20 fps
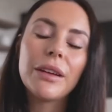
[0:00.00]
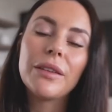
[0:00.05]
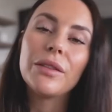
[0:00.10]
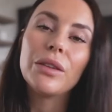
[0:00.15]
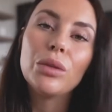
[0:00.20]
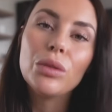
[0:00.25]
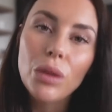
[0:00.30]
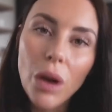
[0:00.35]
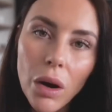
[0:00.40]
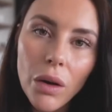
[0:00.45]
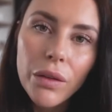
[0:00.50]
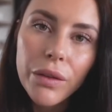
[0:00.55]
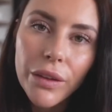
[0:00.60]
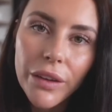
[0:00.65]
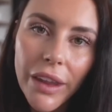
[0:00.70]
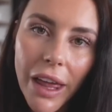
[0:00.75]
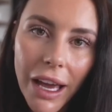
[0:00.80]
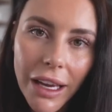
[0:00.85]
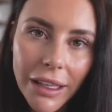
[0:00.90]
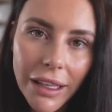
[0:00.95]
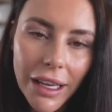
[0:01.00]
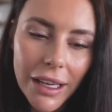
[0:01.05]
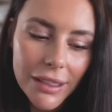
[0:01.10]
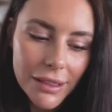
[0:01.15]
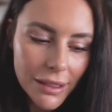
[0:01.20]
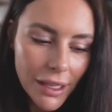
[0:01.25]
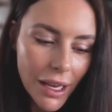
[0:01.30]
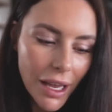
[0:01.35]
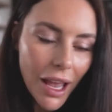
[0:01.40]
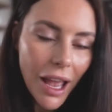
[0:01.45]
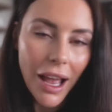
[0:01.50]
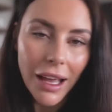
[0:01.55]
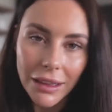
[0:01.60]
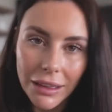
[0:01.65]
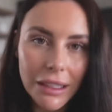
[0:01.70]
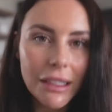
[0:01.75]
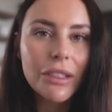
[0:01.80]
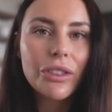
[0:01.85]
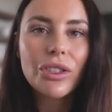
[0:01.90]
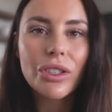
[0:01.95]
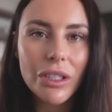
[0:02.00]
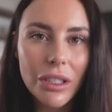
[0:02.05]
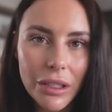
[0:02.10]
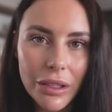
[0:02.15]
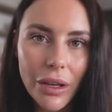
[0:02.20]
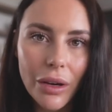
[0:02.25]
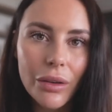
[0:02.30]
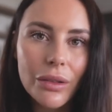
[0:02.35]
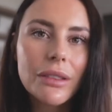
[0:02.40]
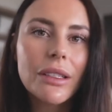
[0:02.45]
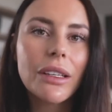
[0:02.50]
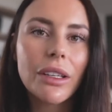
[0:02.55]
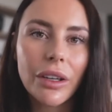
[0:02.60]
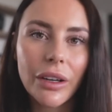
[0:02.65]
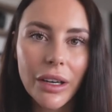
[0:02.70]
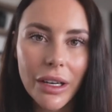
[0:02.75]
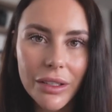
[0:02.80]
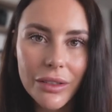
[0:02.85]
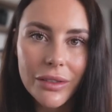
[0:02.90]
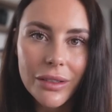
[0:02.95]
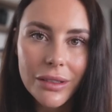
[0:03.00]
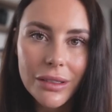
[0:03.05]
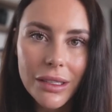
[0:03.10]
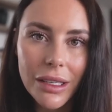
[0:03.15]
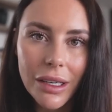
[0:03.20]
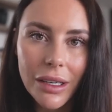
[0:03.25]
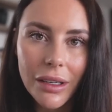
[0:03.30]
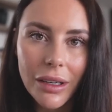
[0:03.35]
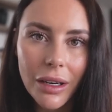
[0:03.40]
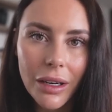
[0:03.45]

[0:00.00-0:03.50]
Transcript: if you go for that kiss, at least she knows that you're interested in